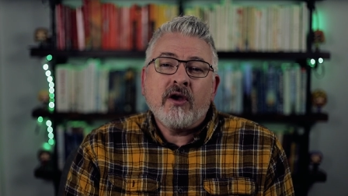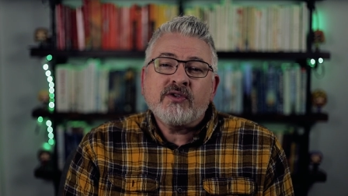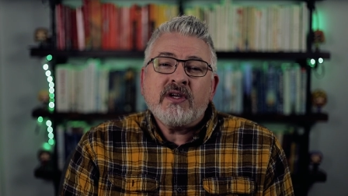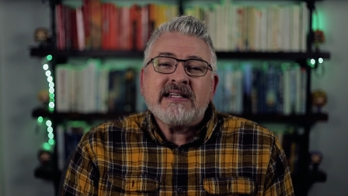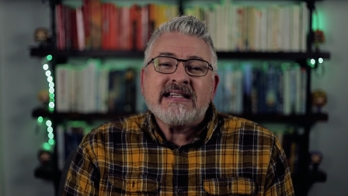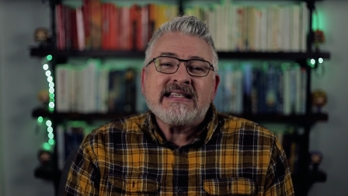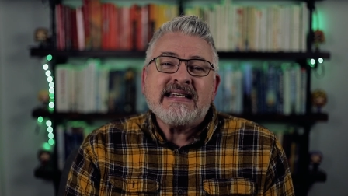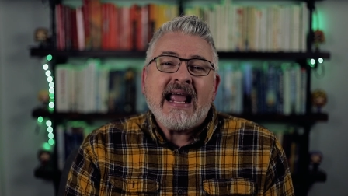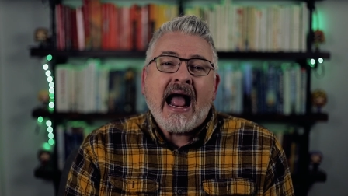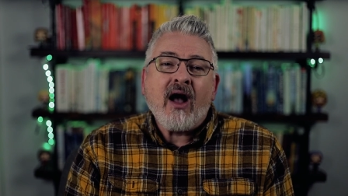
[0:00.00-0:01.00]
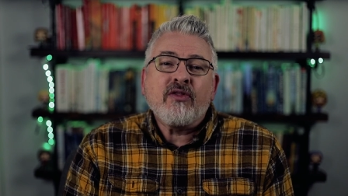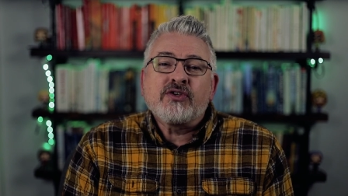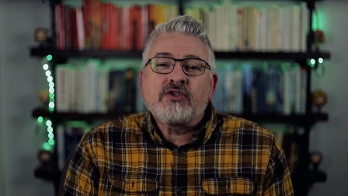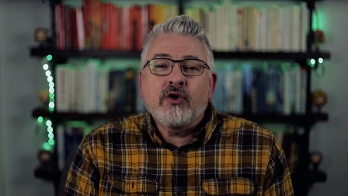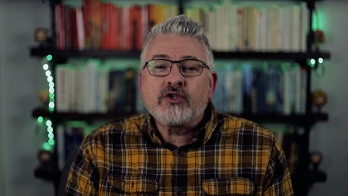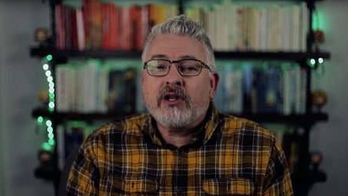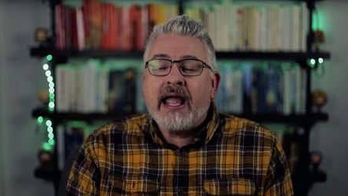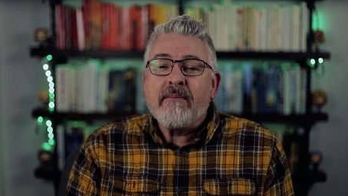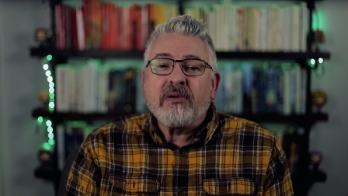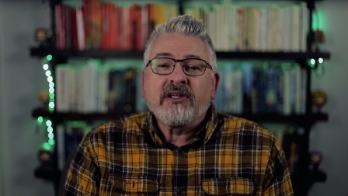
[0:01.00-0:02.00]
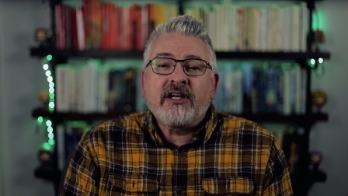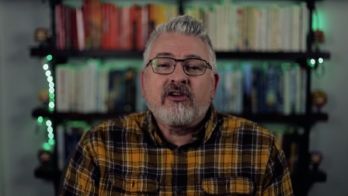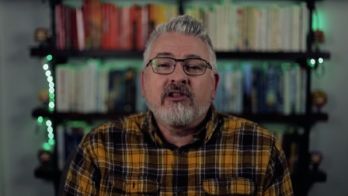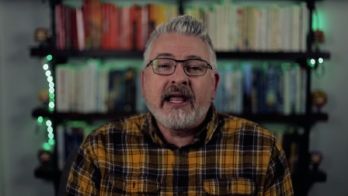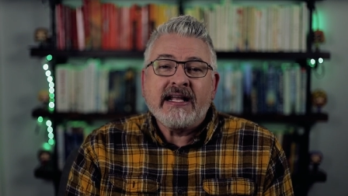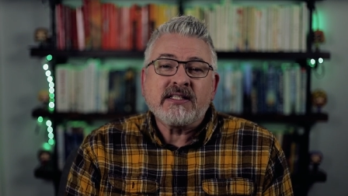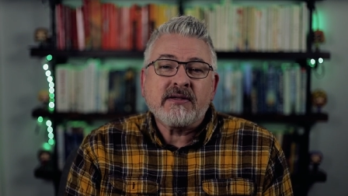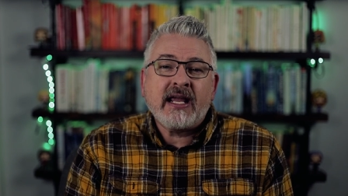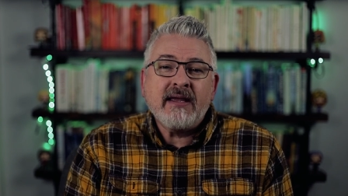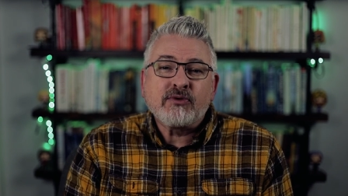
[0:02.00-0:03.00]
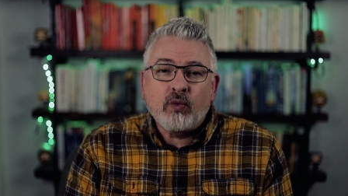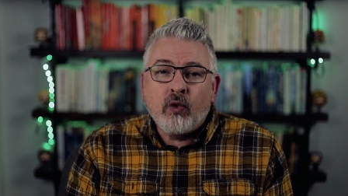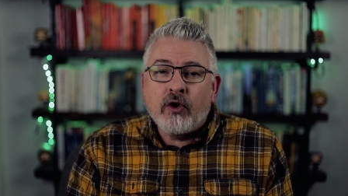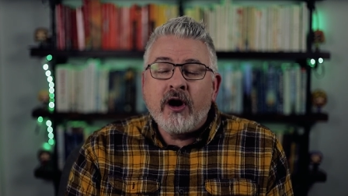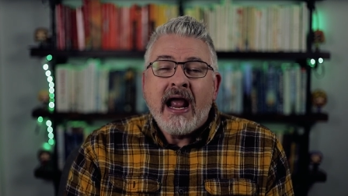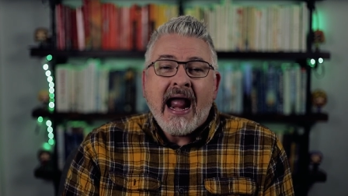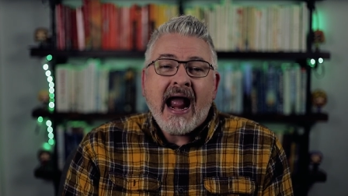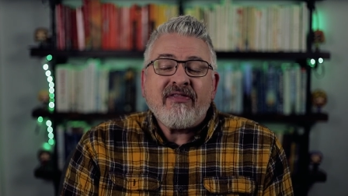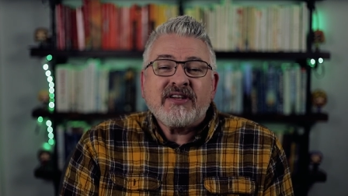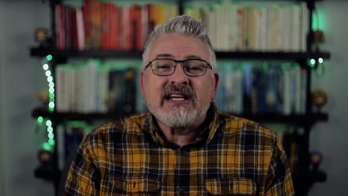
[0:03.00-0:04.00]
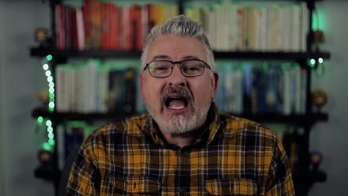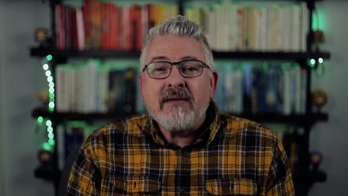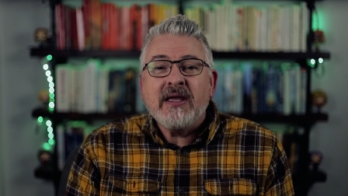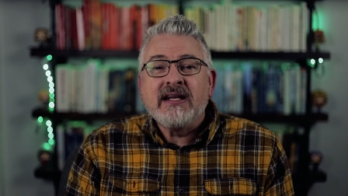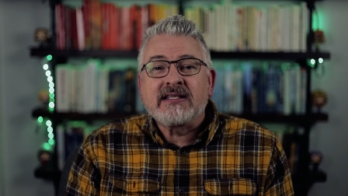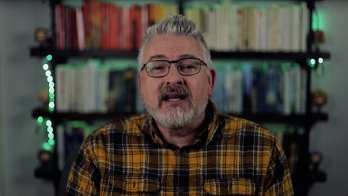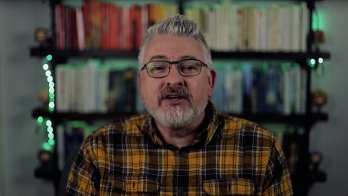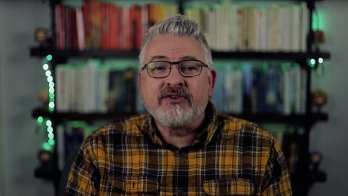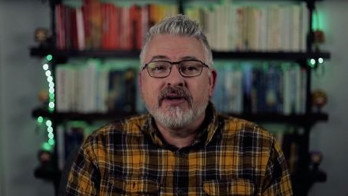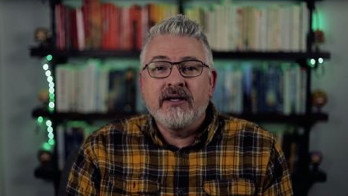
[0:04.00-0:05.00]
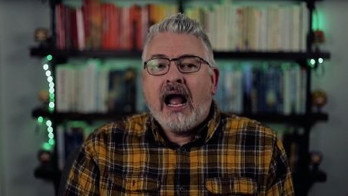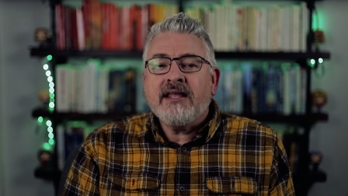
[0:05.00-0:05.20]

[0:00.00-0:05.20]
we also get to see how the social and political landscapes were at the time in his country.